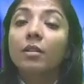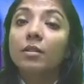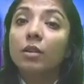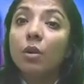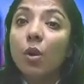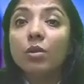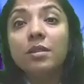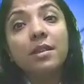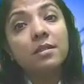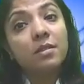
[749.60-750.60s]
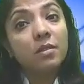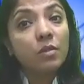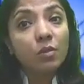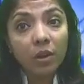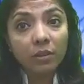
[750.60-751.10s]
closest
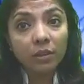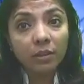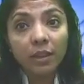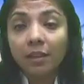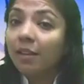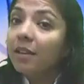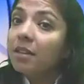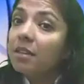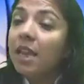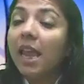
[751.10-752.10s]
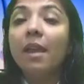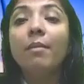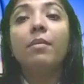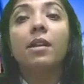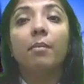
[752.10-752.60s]
quantity,
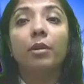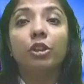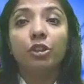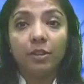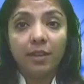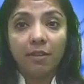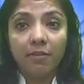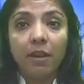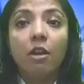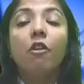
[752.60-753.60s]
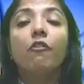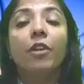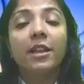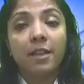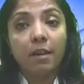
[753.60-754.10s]
same commercial level. For
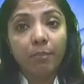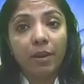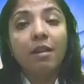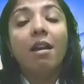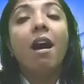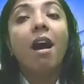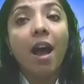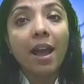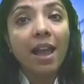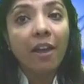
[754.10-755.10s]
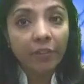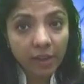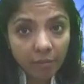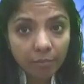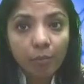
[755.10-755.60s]
example, I have
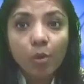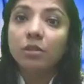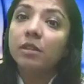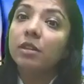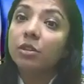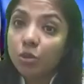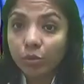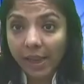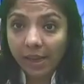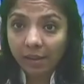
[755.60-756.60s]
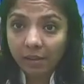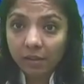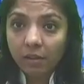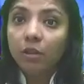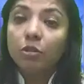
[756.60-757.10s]
imported today
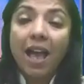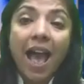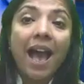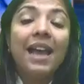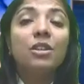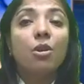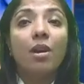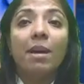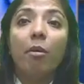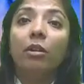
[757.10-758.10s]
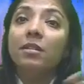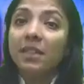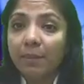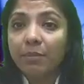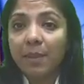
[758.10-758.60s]
at or about the
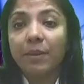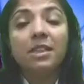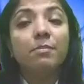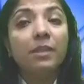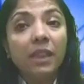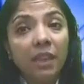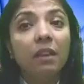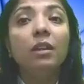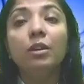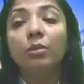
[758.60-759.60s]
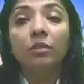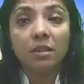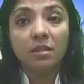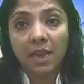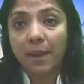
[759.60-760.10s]
same time, that's near to
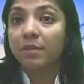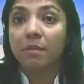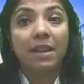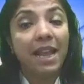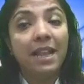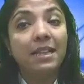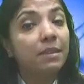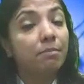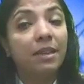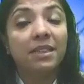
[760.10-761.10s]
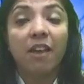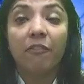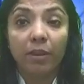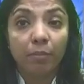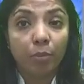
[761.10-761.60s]
this time, somebody else must have
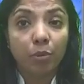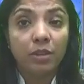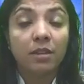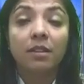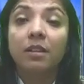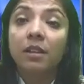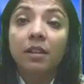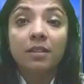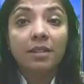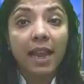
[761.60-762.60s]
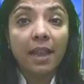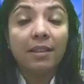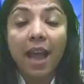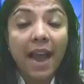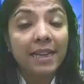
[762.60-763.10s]
imported, say,
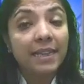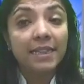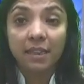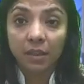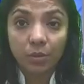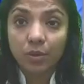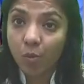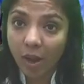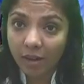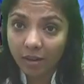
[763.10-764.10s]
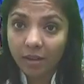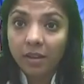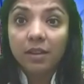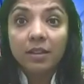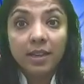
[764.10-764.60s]
identical goods. One.
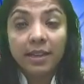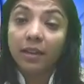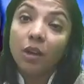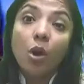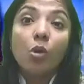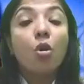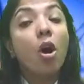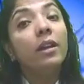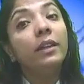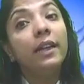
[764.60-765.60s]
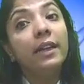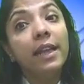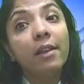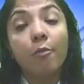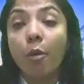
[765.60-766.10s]
Second,
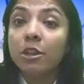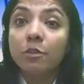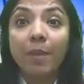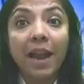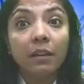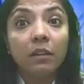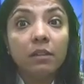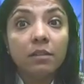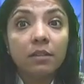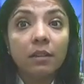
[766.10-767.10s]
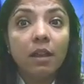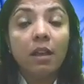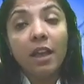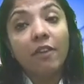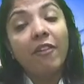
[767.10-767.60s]
quantity was matters.
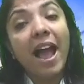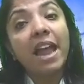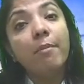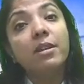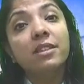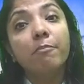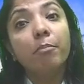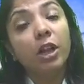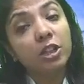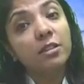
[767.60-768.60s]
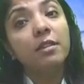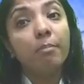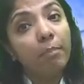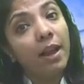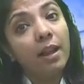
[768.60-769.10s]
If I must have purchased in
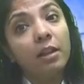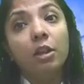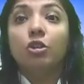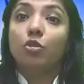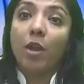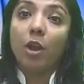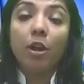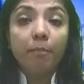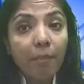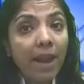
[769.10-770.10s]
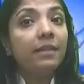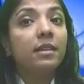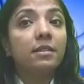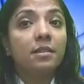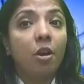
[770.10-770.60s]
bulk, so I got bulk
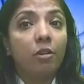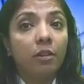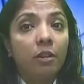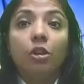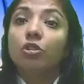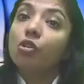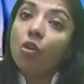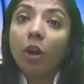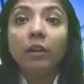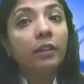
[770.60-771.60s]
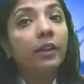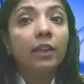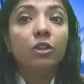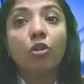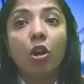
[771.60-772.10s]
discount. So quantity
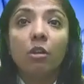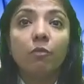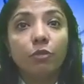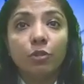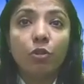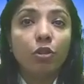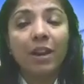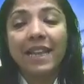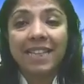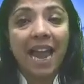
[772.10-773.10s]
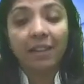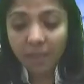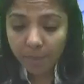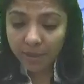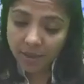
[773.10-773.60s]
should also not exactly
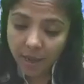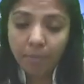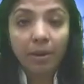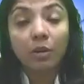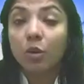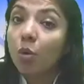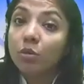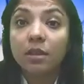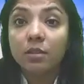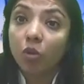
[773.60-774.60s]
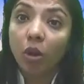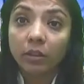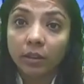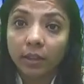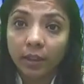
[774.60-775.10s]
be same, but closest
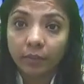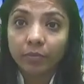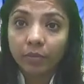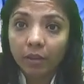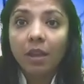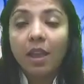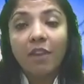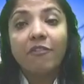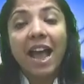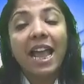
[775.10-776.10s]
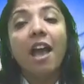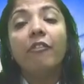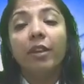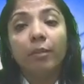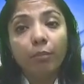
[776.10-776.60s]
quantity. If I have
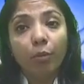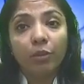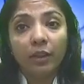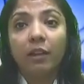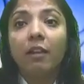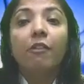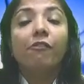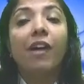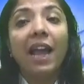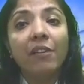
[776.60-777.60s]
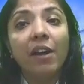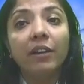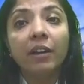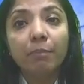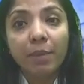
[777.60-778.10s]
imported
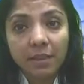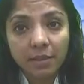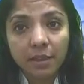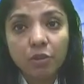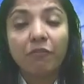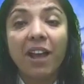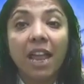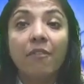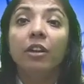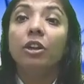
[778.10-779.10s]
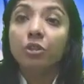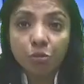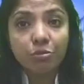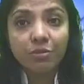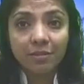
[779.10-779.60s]
500 pieces or 500
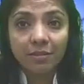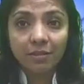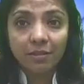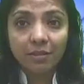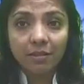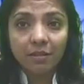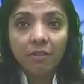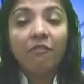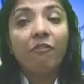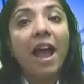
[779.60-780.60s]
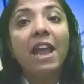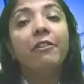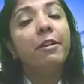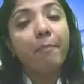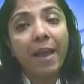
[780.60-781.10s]
shoes,
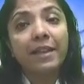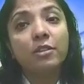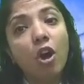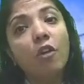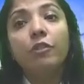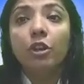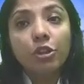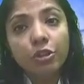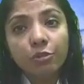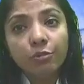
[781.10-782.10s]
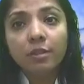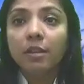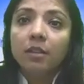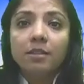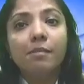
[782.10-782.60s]
500 pairs of shoes,
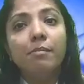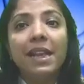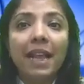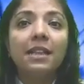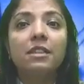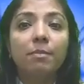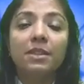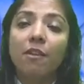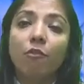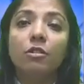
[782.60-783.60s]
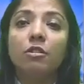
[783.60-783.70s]
somebody else must have also